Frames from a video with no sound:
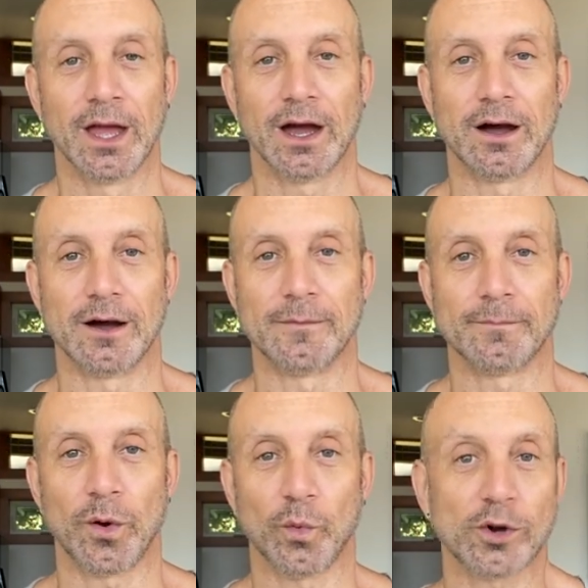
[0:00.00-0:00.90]

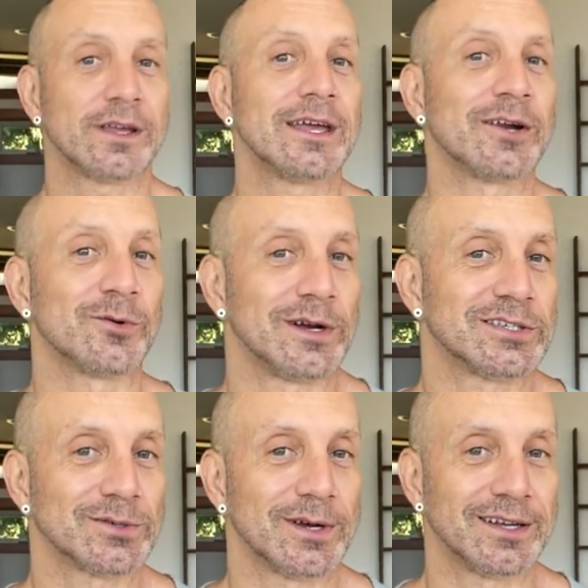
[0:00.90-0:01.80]
But working in a
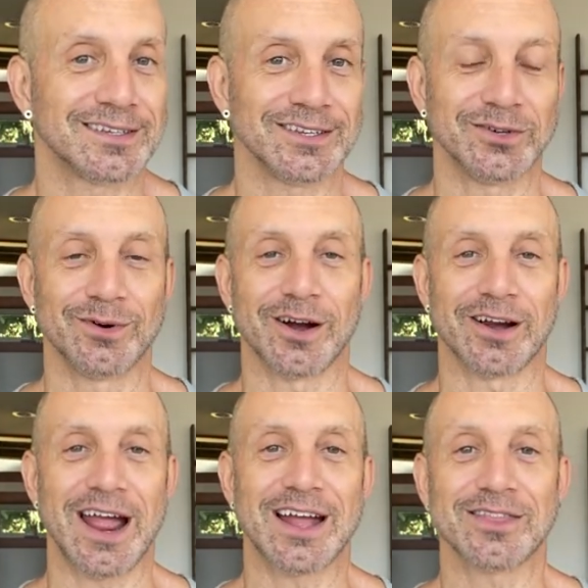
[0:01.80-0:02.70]
restaurant, you
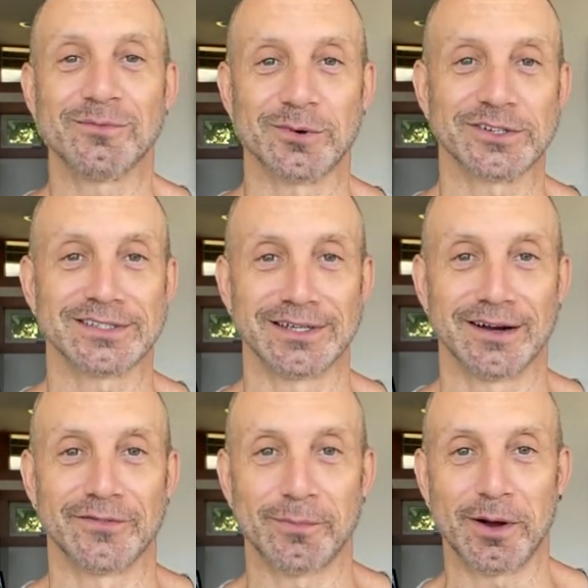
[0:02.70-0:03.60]
are at the mercy
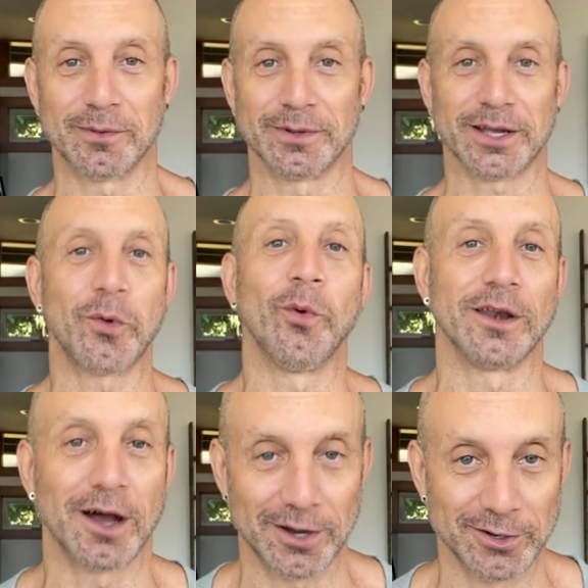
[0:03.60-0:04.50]
of the public
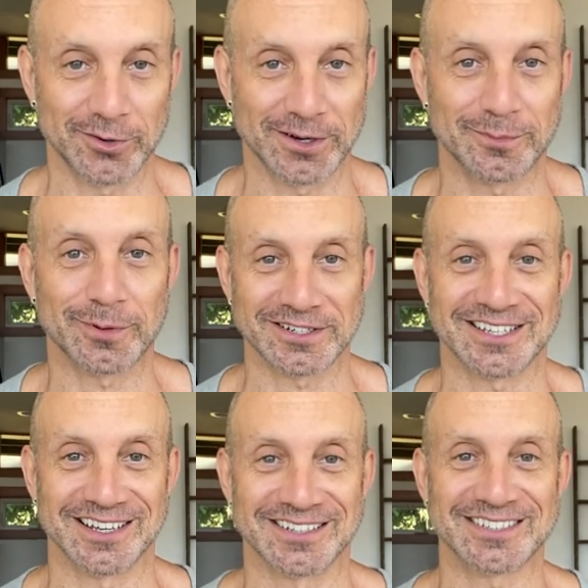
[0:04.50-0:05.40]

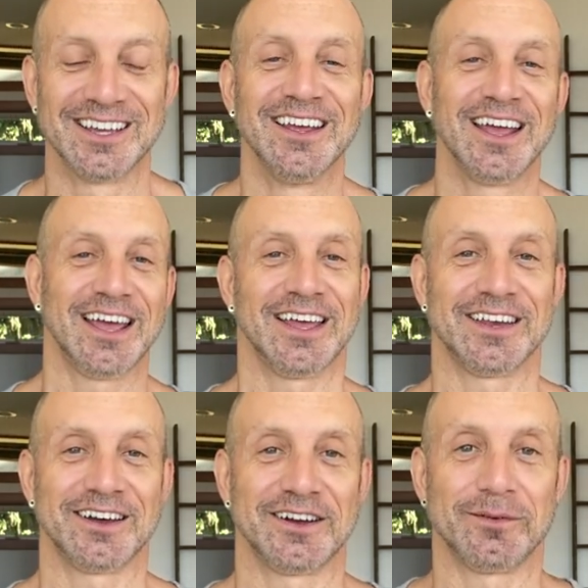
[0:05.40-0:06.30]
100%. And